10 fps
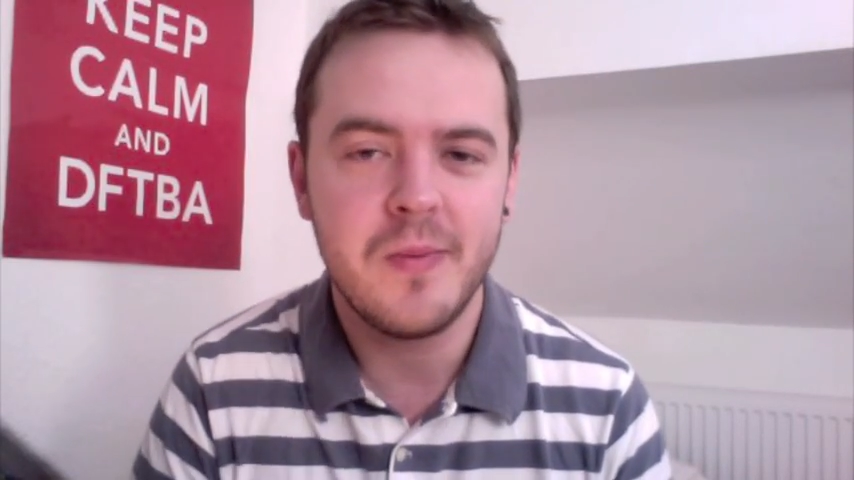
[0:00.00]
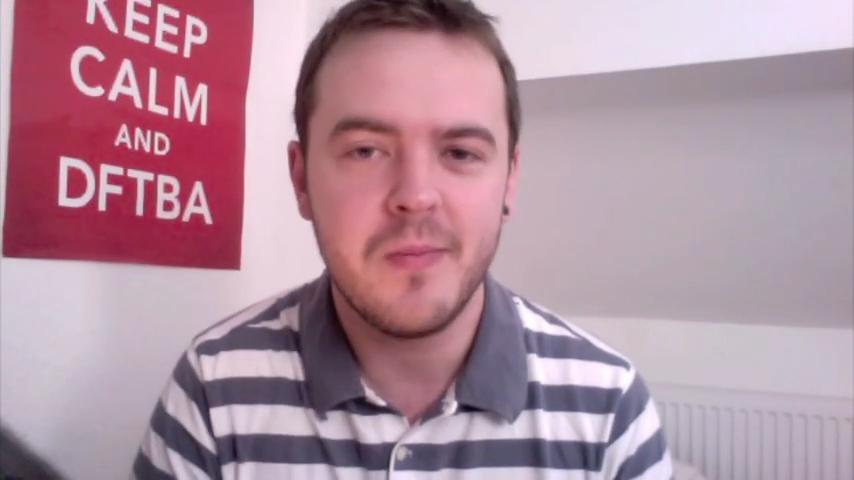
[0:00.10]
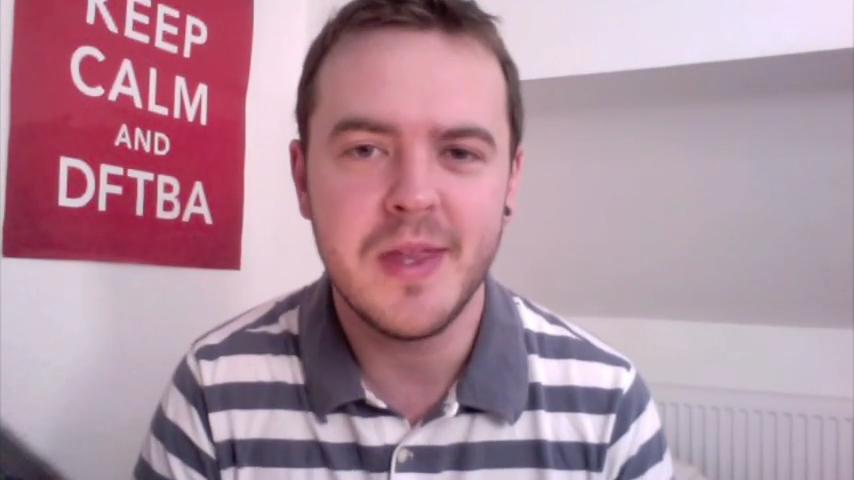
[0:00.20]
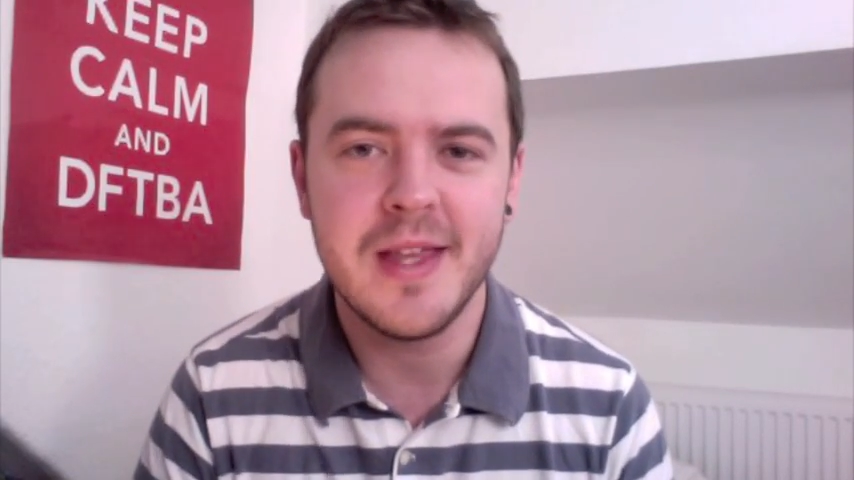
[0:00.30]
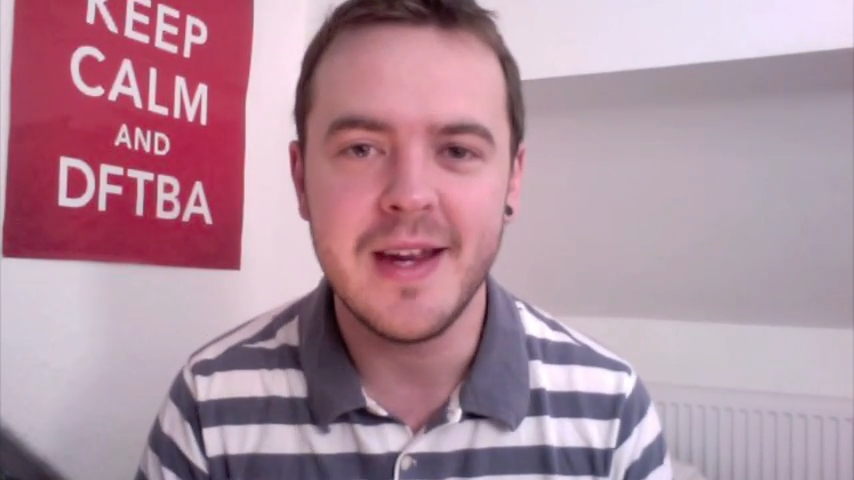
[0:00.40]

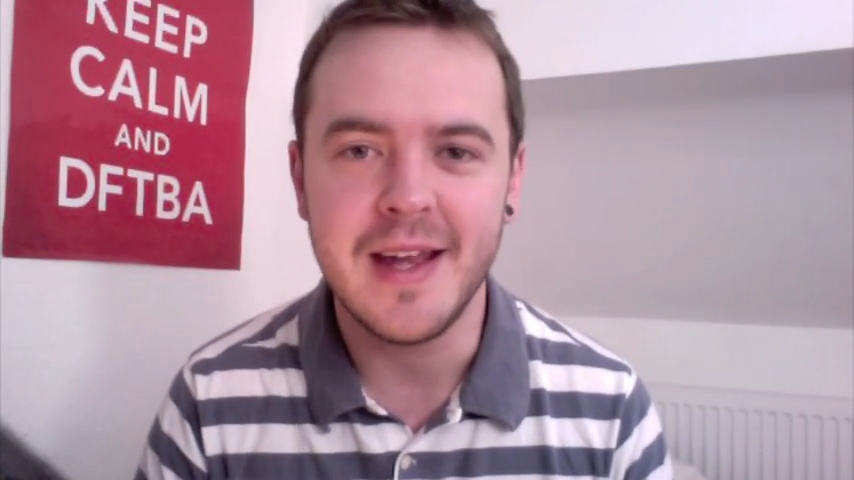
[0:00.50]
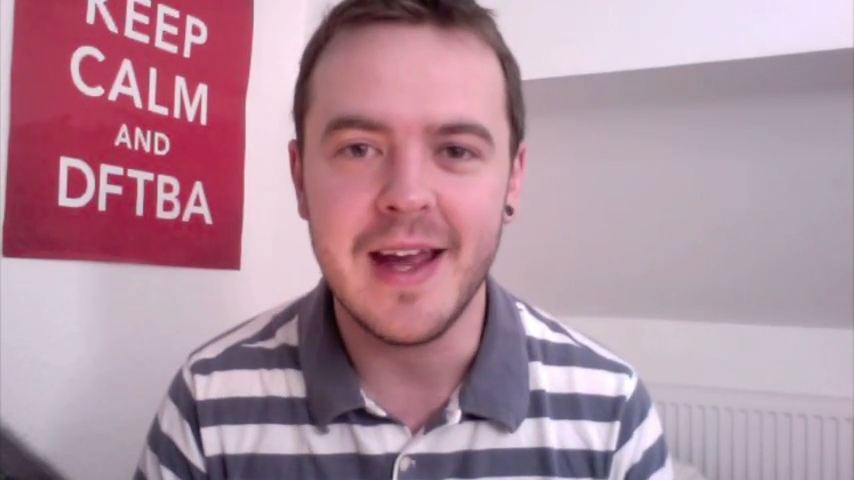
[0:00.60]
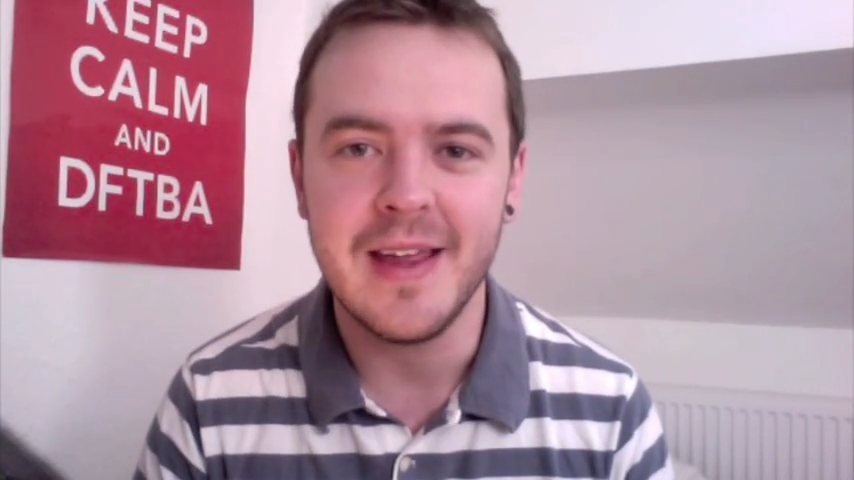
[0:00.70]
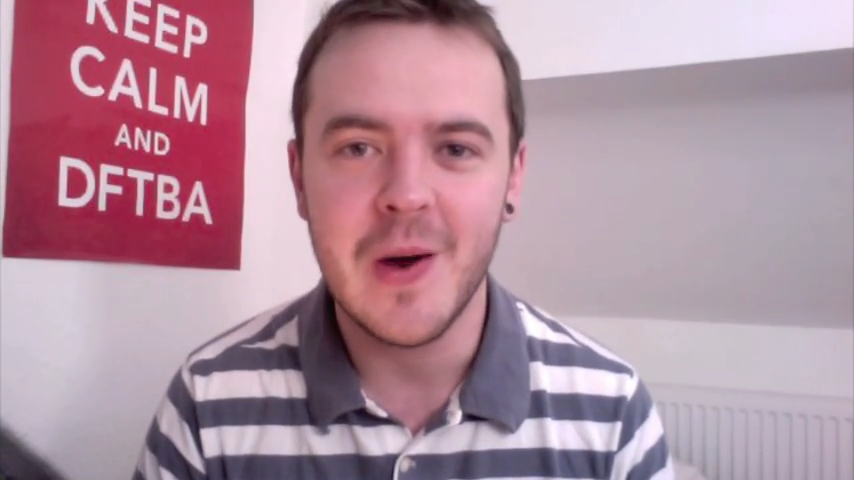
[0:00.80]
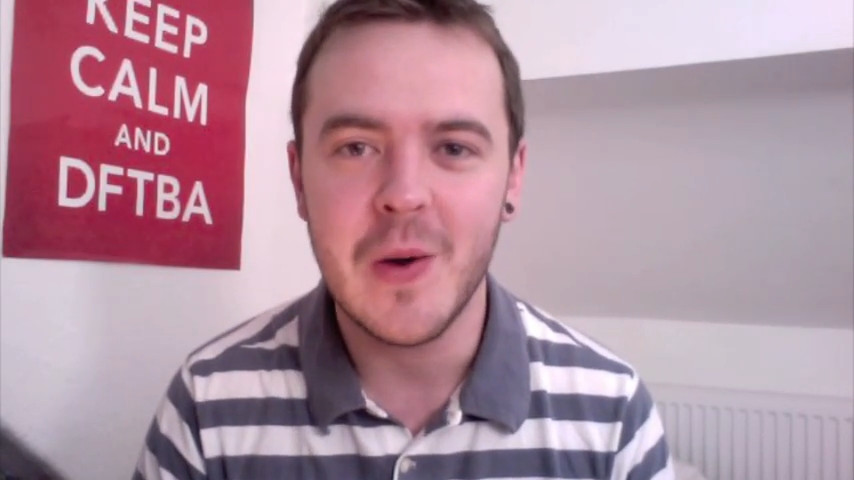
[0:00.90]

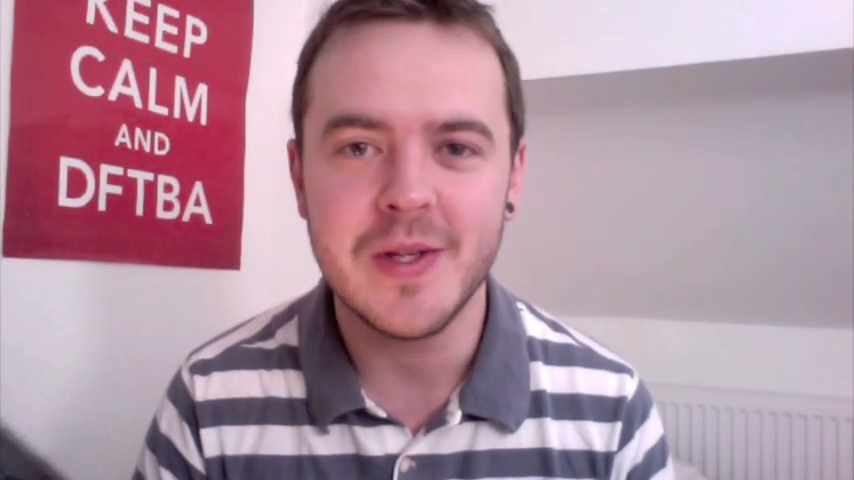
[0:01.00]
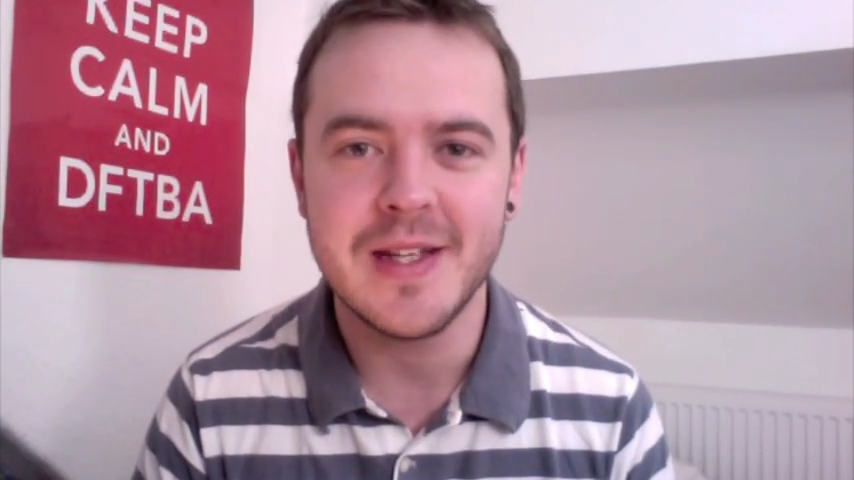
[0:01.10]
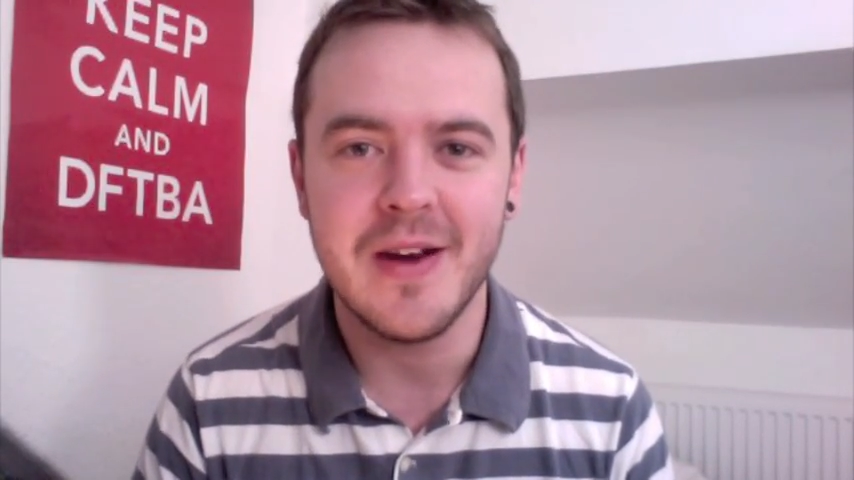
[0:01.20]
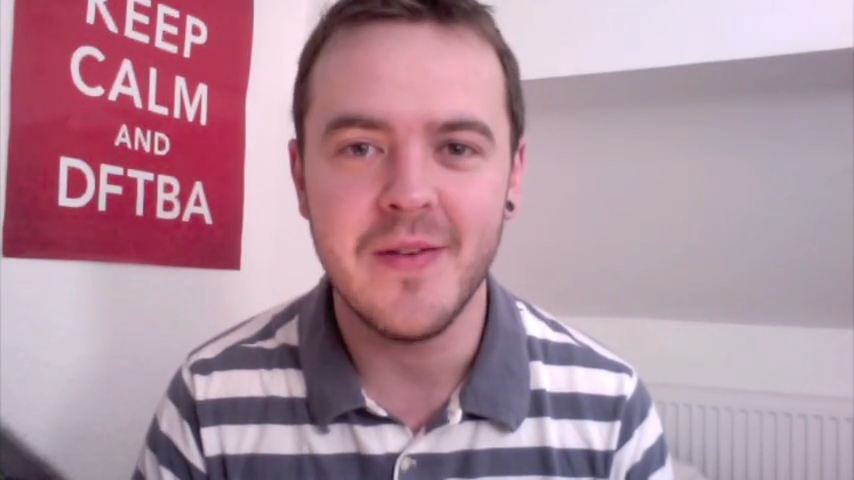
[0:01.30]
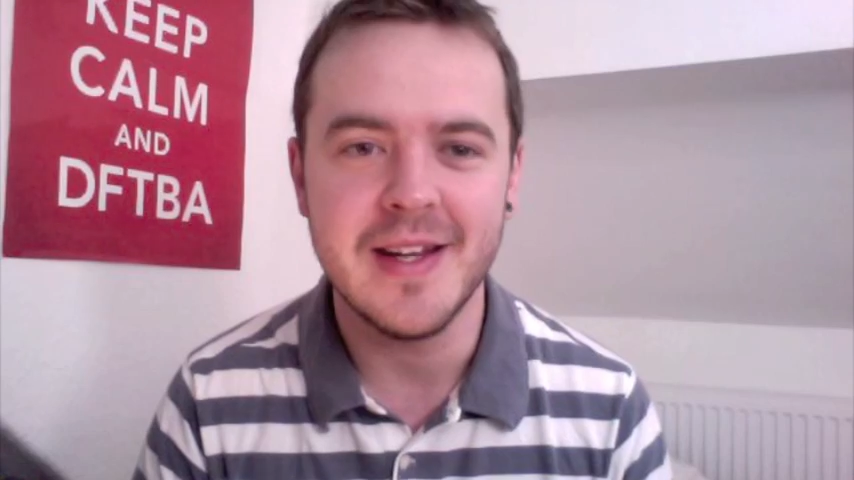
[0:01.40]
negate the whole
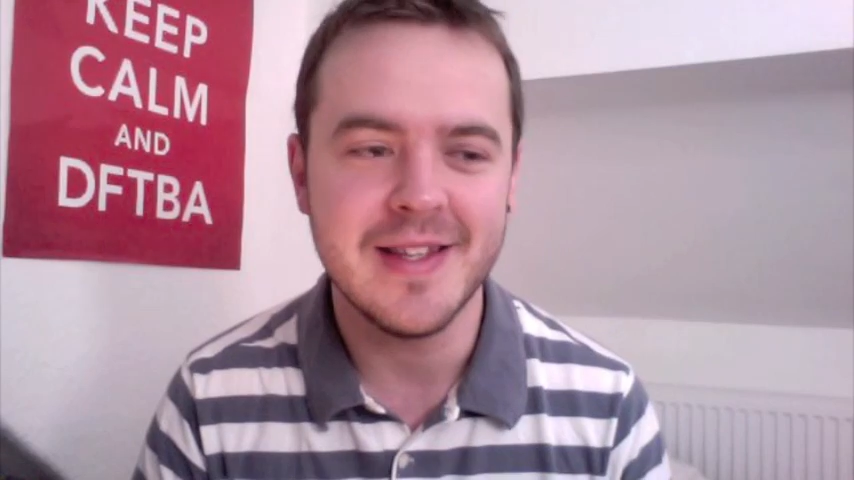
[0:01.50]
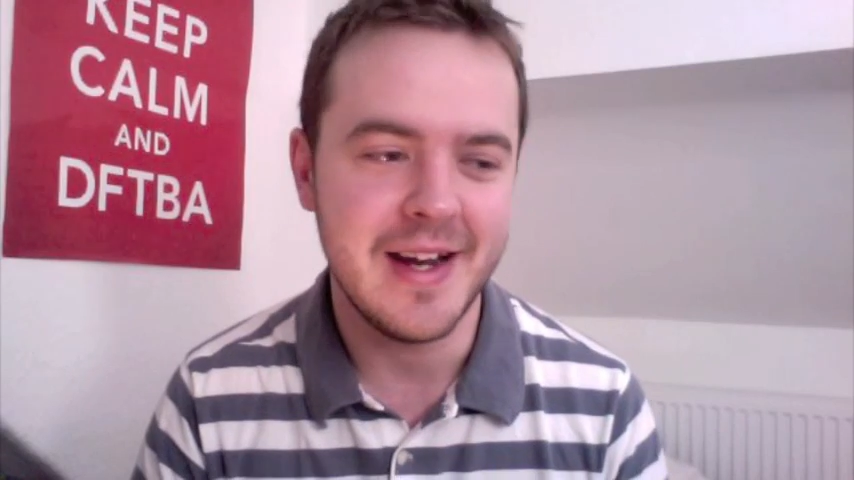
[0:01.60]
series,